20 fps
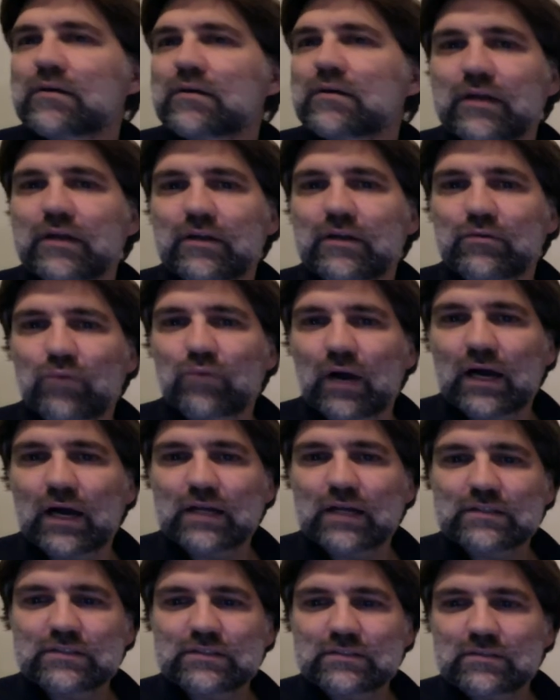
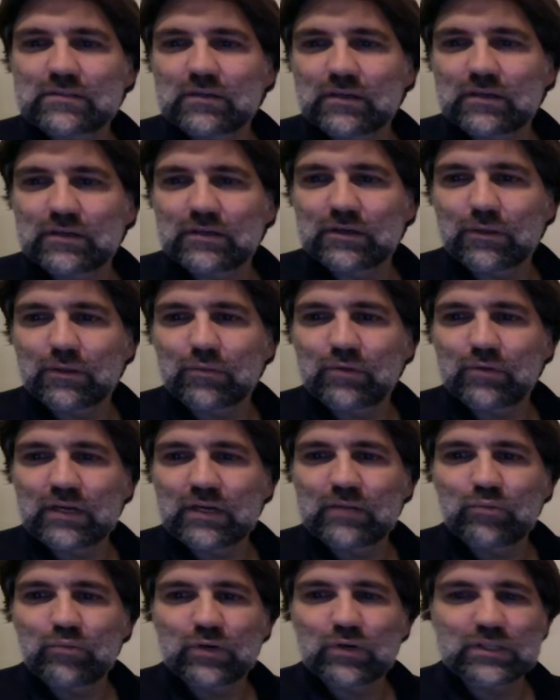rods in your 3D
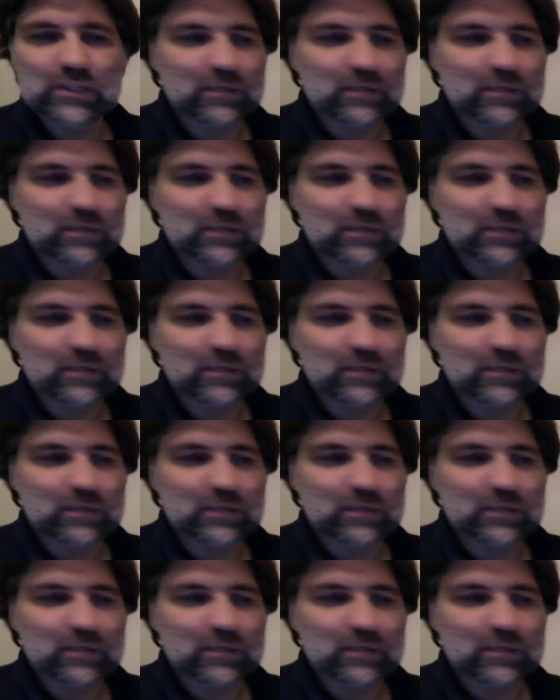printer.